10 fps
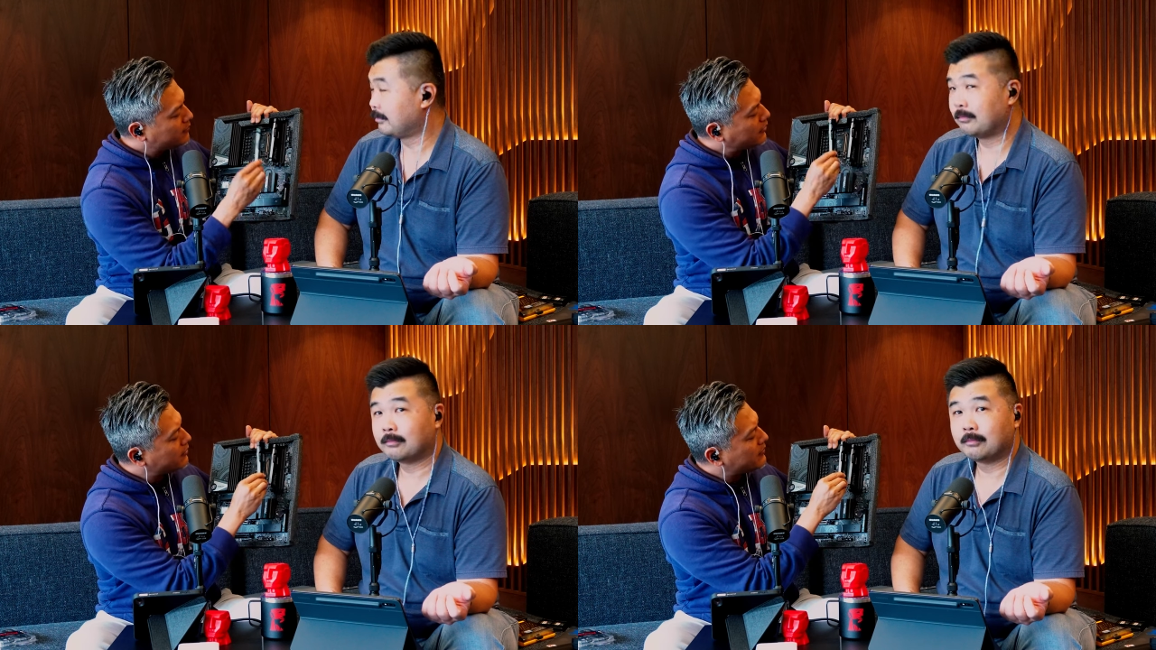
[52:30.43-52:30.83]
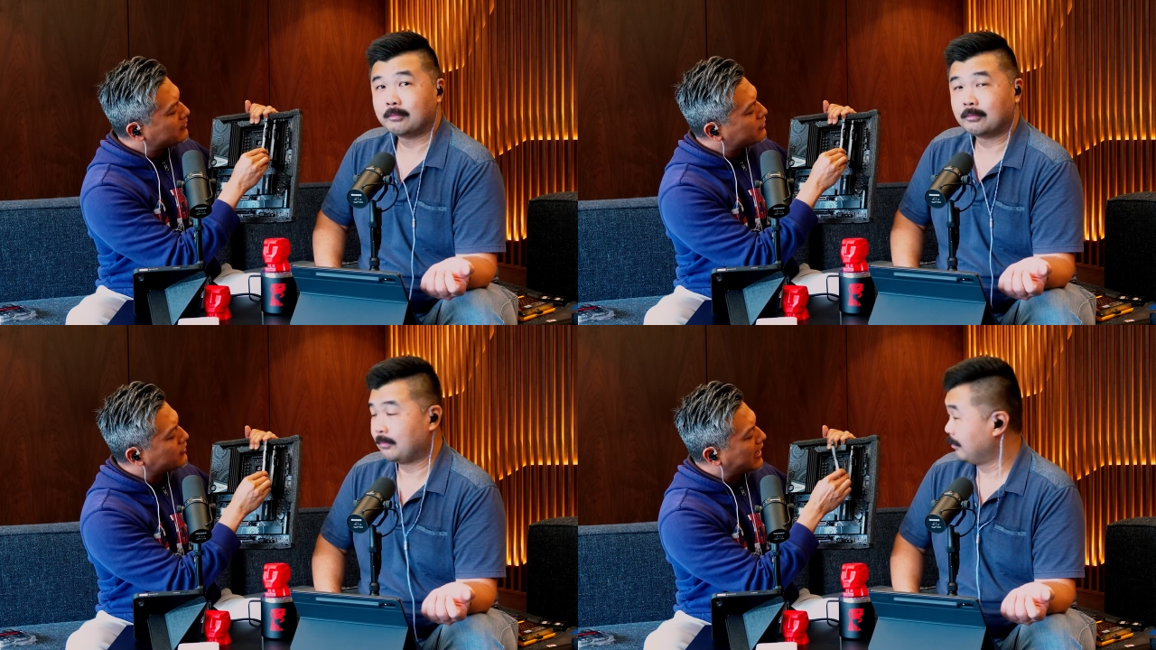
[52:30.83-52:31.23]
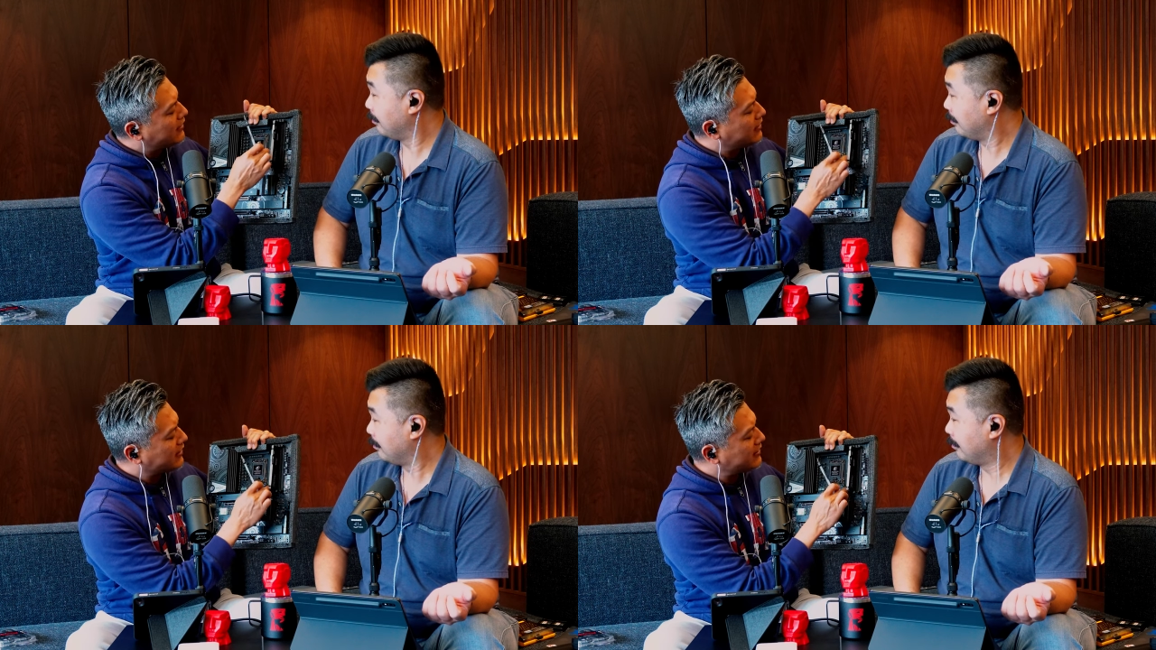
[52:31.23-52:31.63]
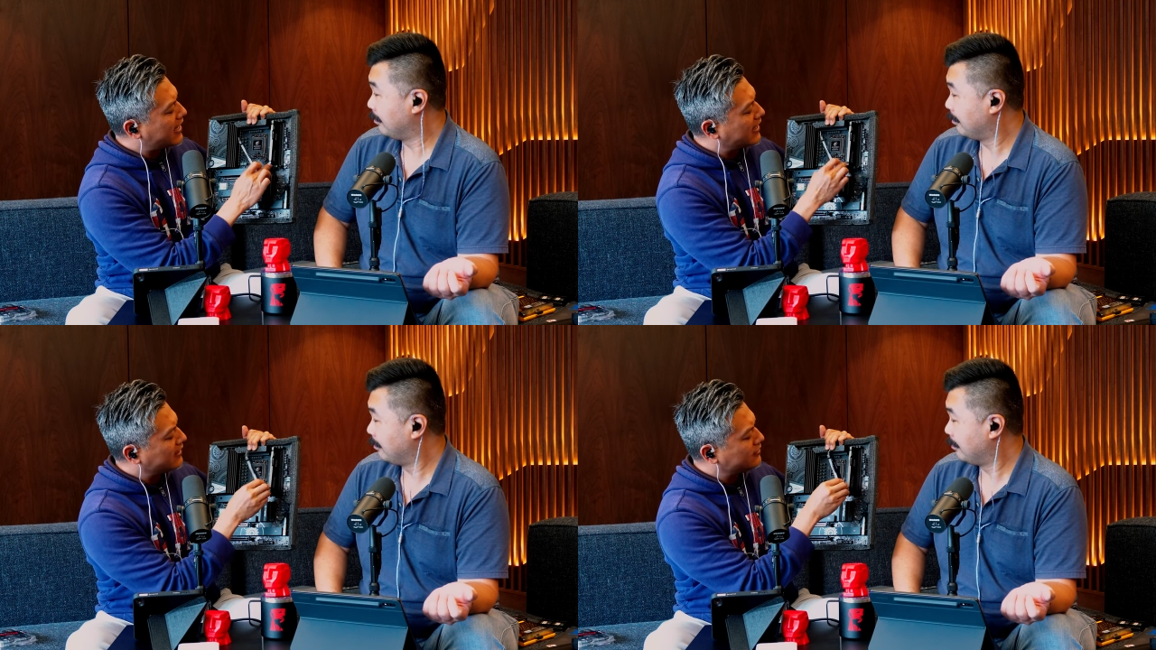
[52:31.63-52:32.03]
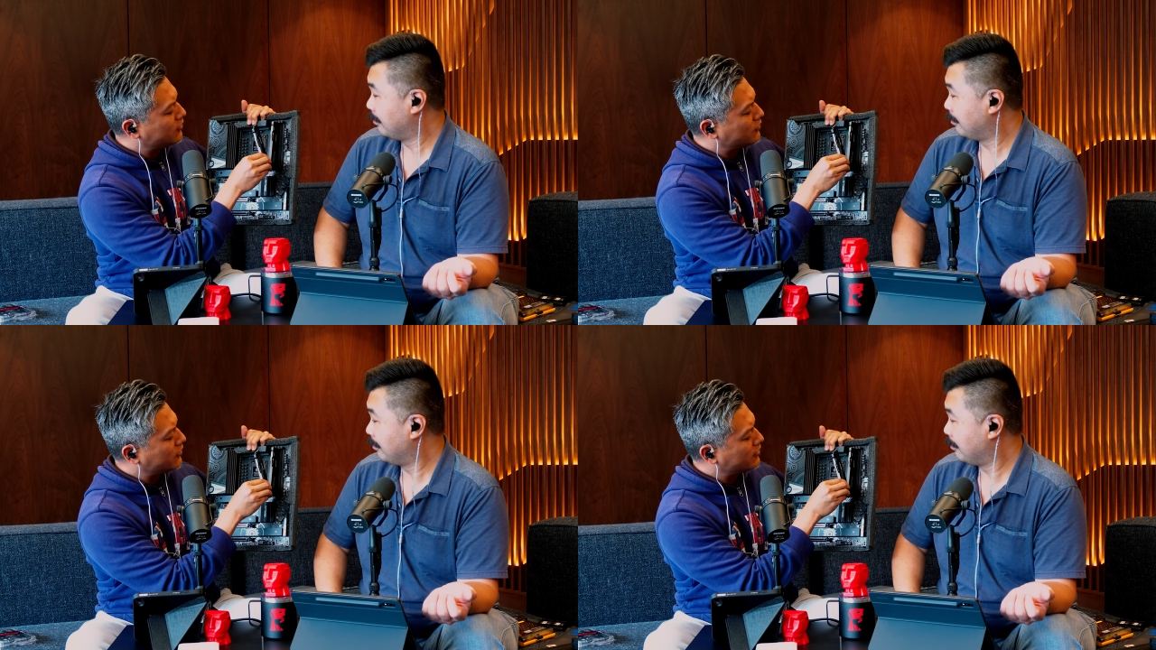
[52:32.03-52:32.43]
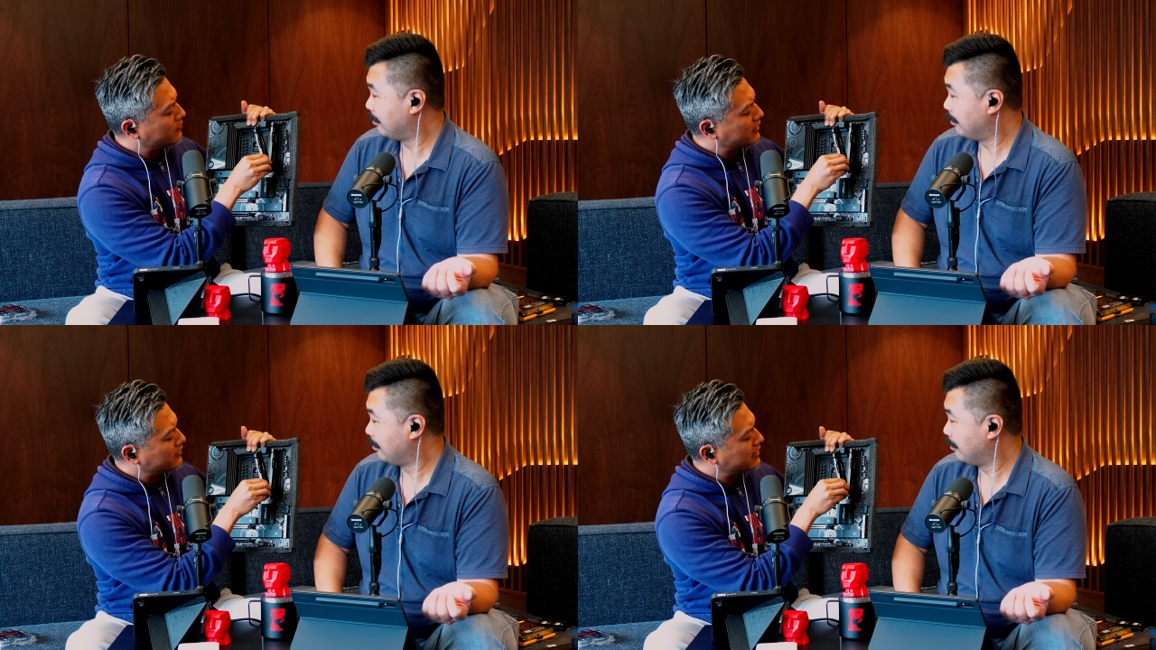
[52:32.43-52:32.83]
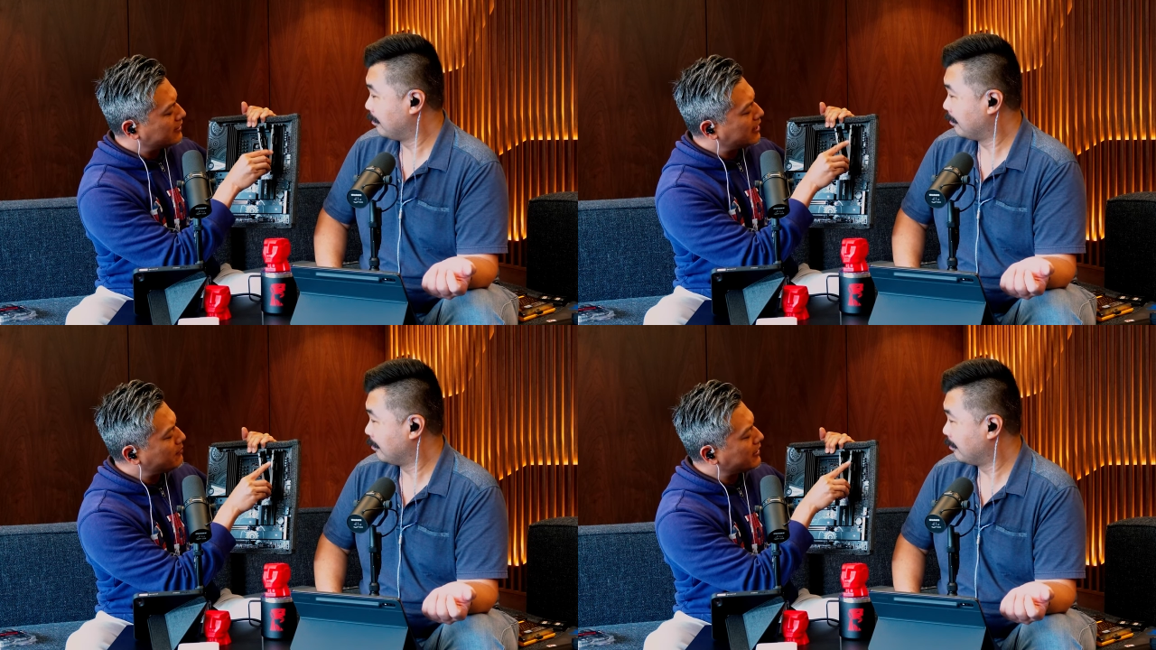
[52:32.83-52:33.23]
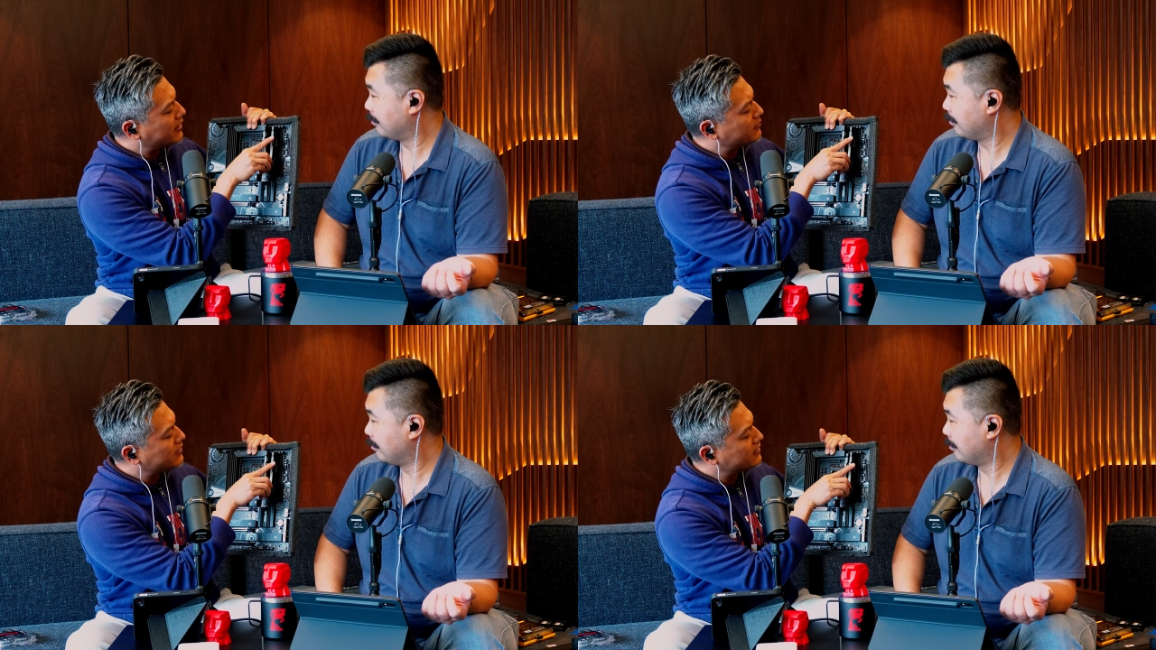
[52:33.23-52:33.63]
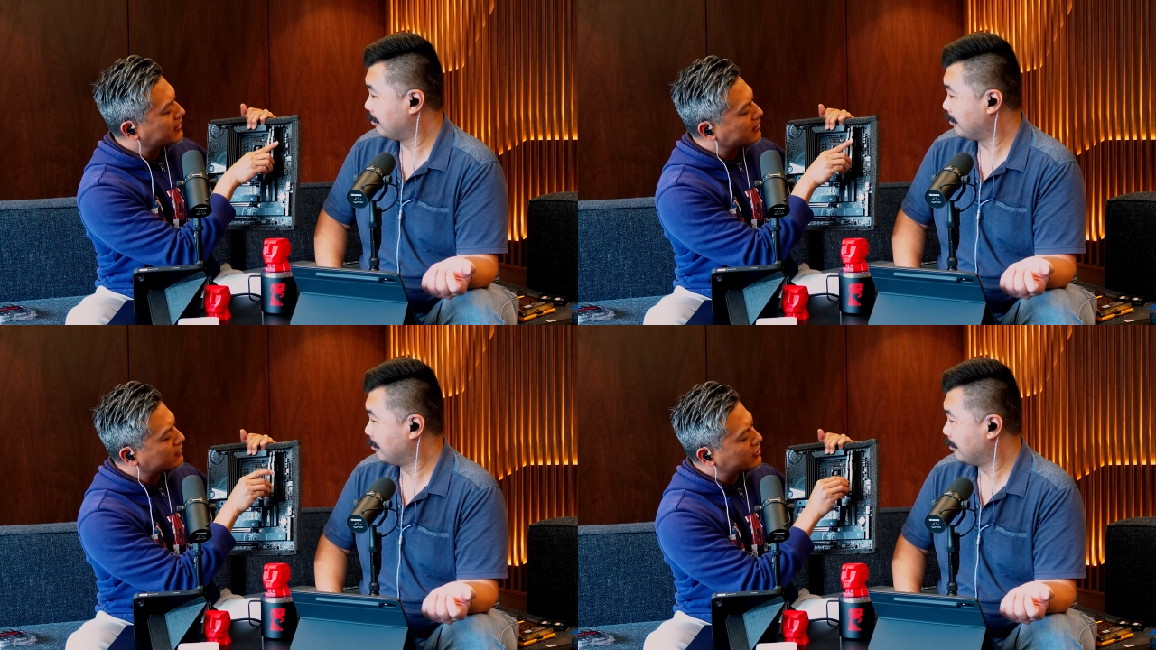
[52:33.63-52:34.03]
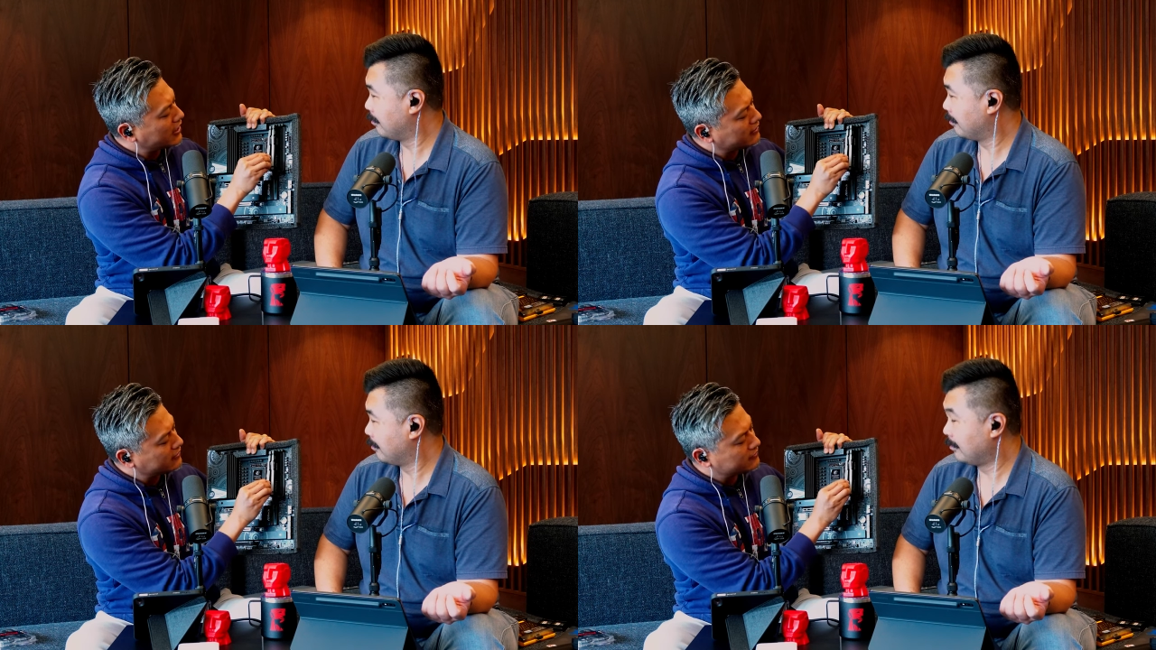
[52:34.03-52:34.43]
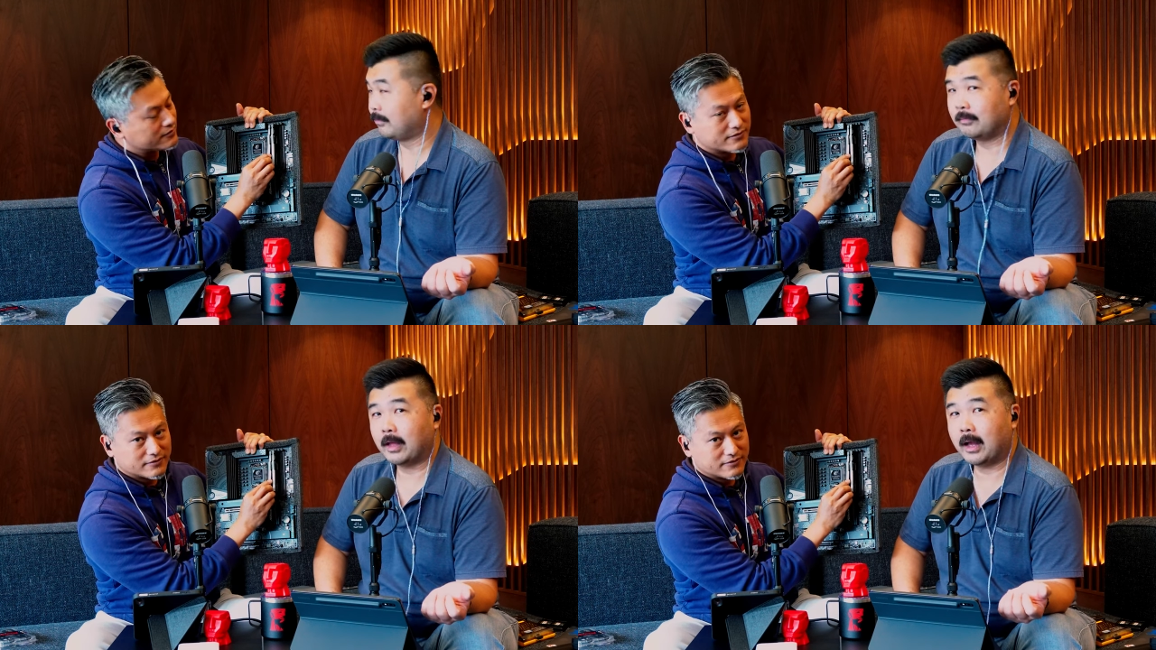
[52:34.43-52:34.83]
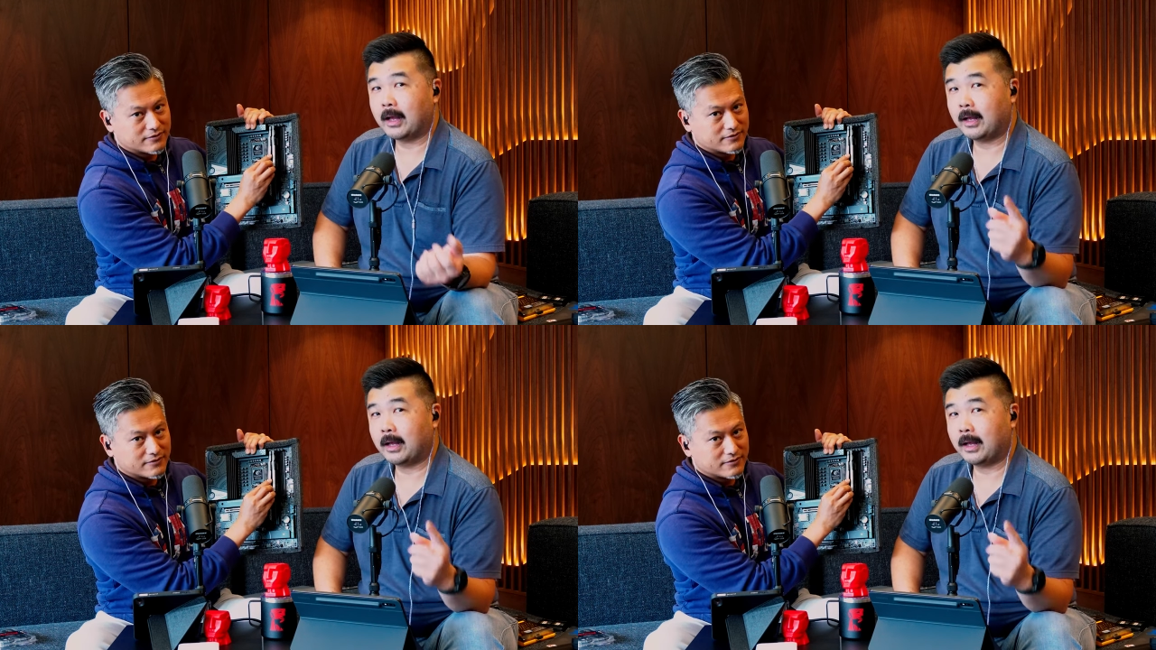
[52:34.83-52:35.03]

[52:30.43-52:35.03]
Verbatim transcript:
Speaker 1: Put them in together like that is no good because then that becomes a single channel. Aha.